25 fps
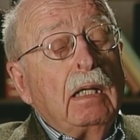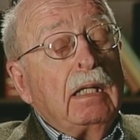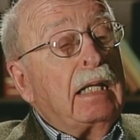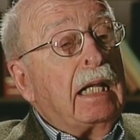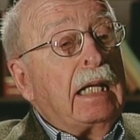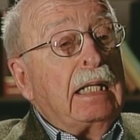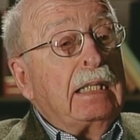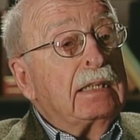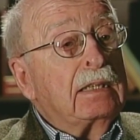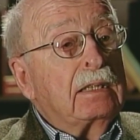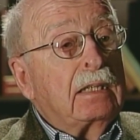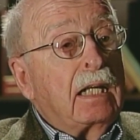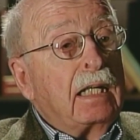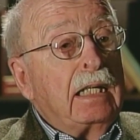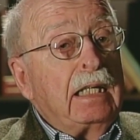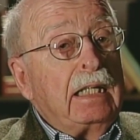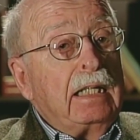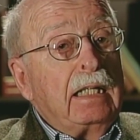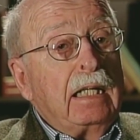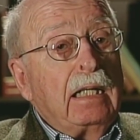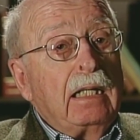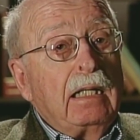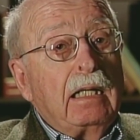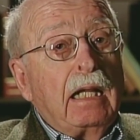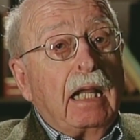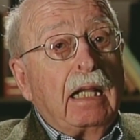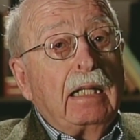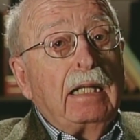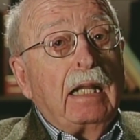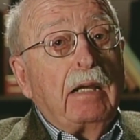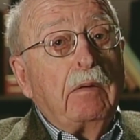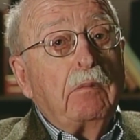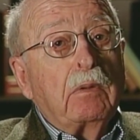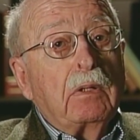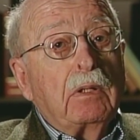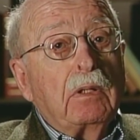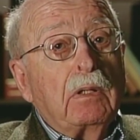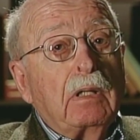they studied it and
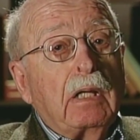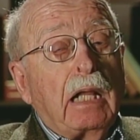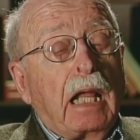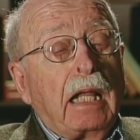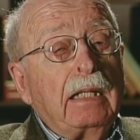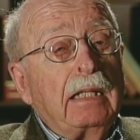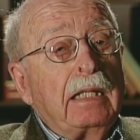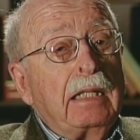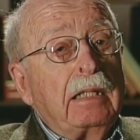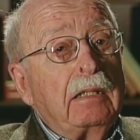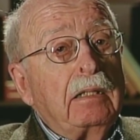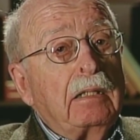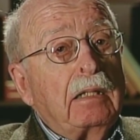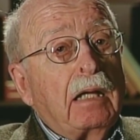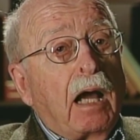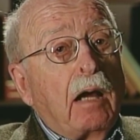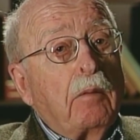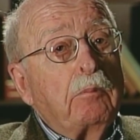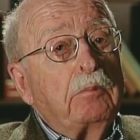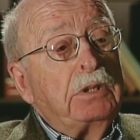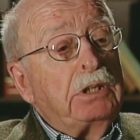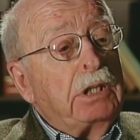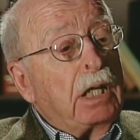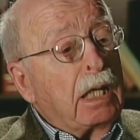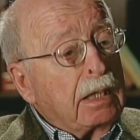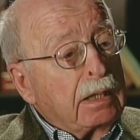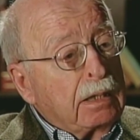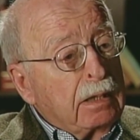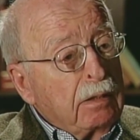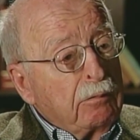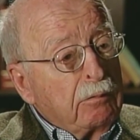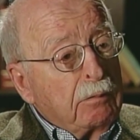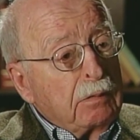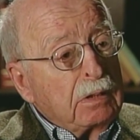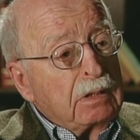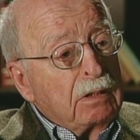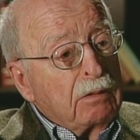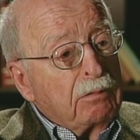they were and the
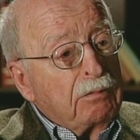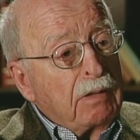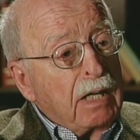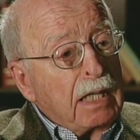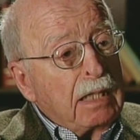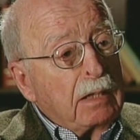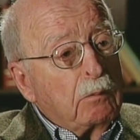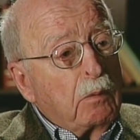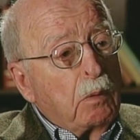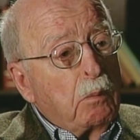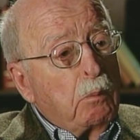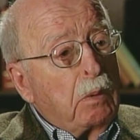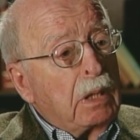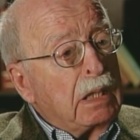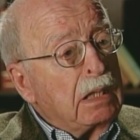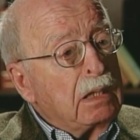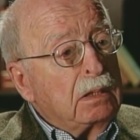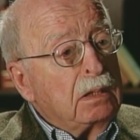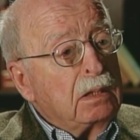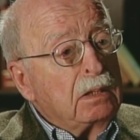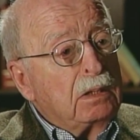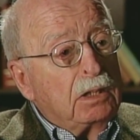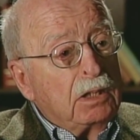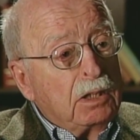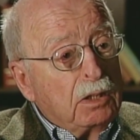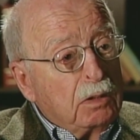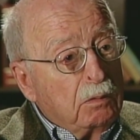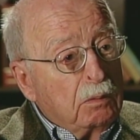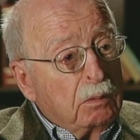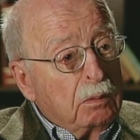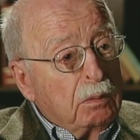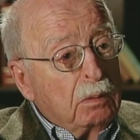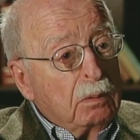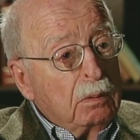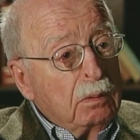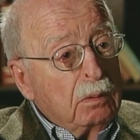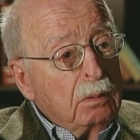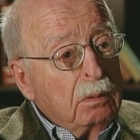objective was to find out well what does it
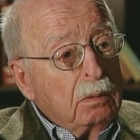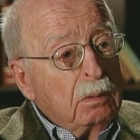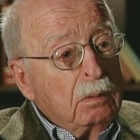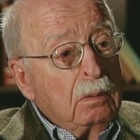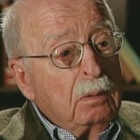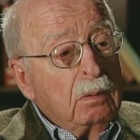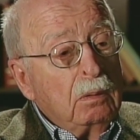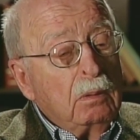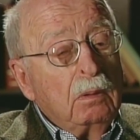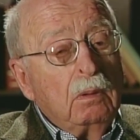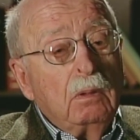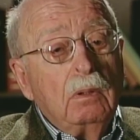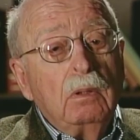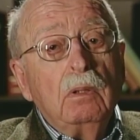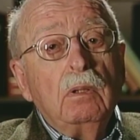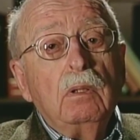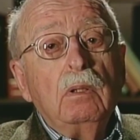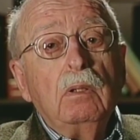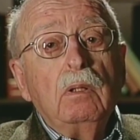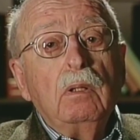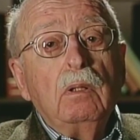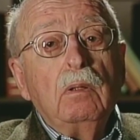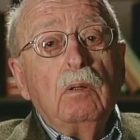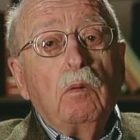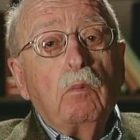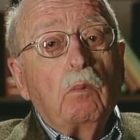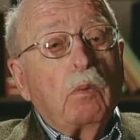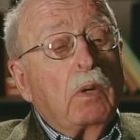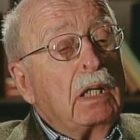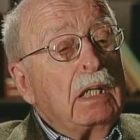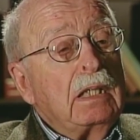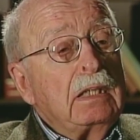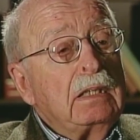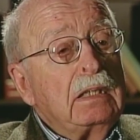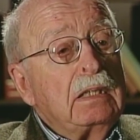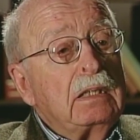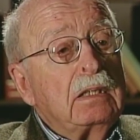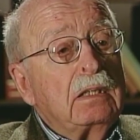do
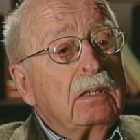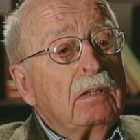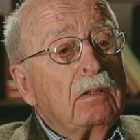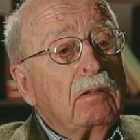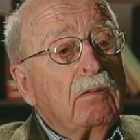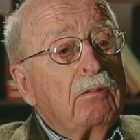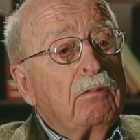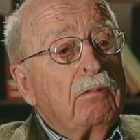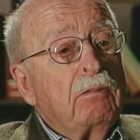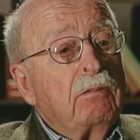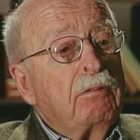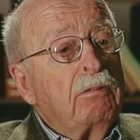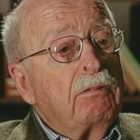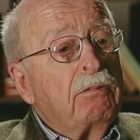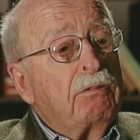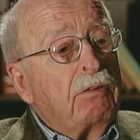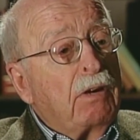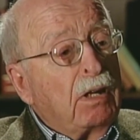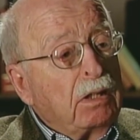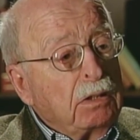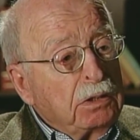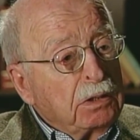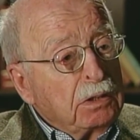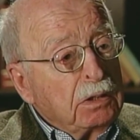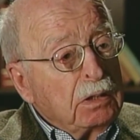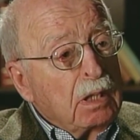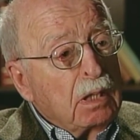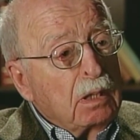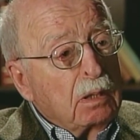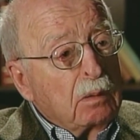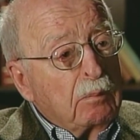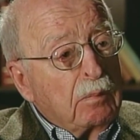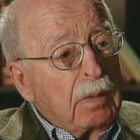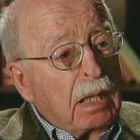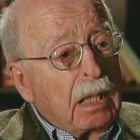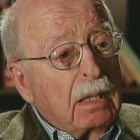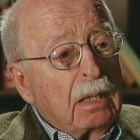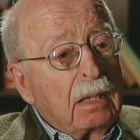what is its function in
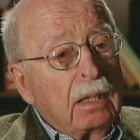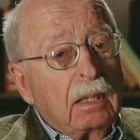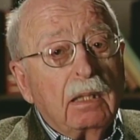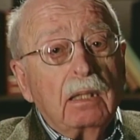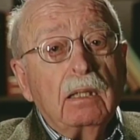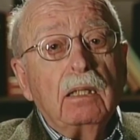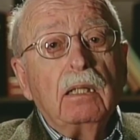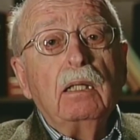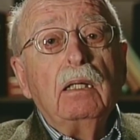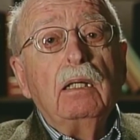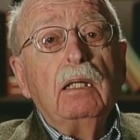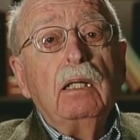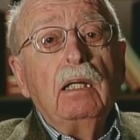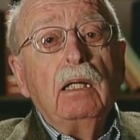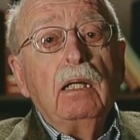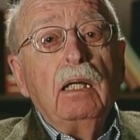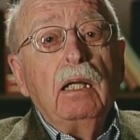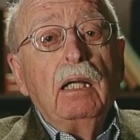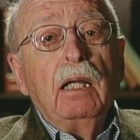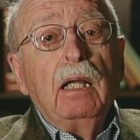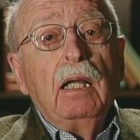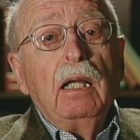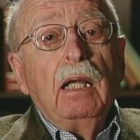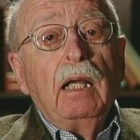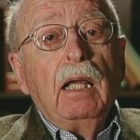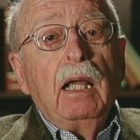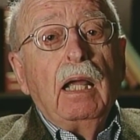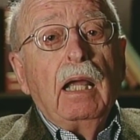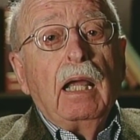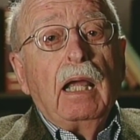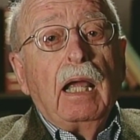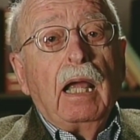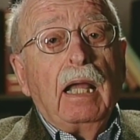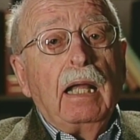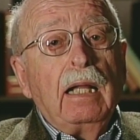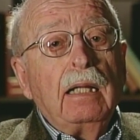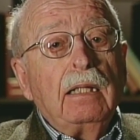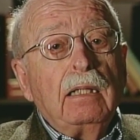the body.
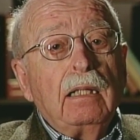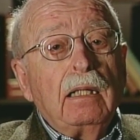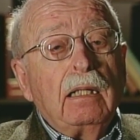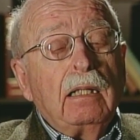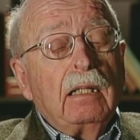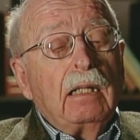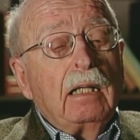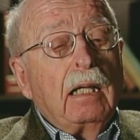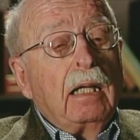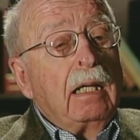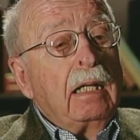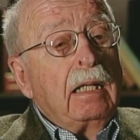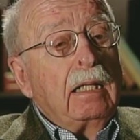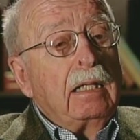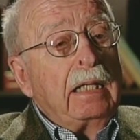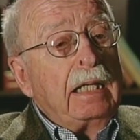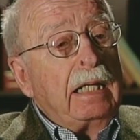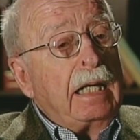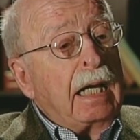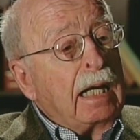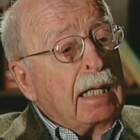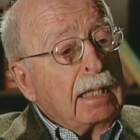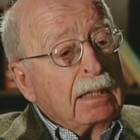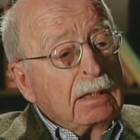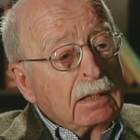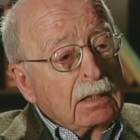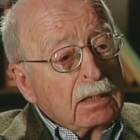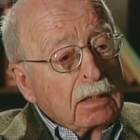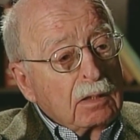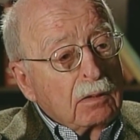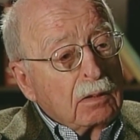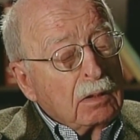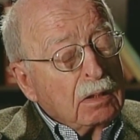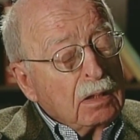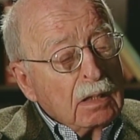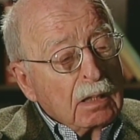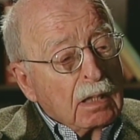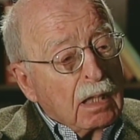And the answer
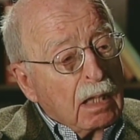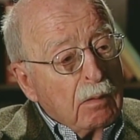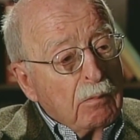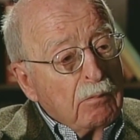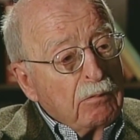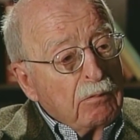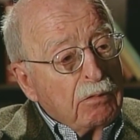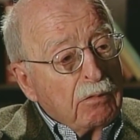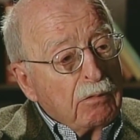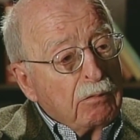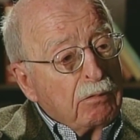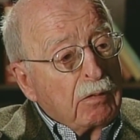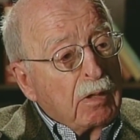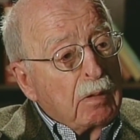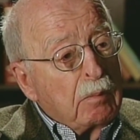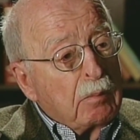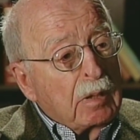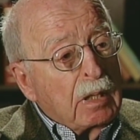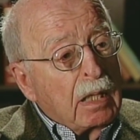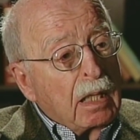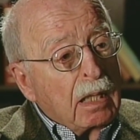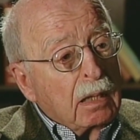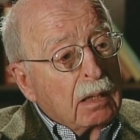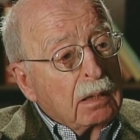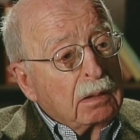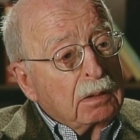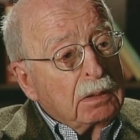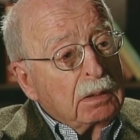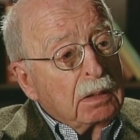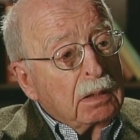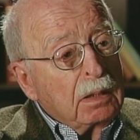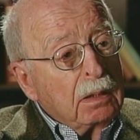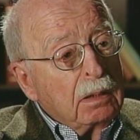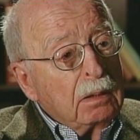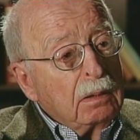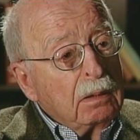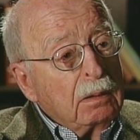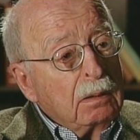couldn't come from
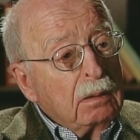pharmacology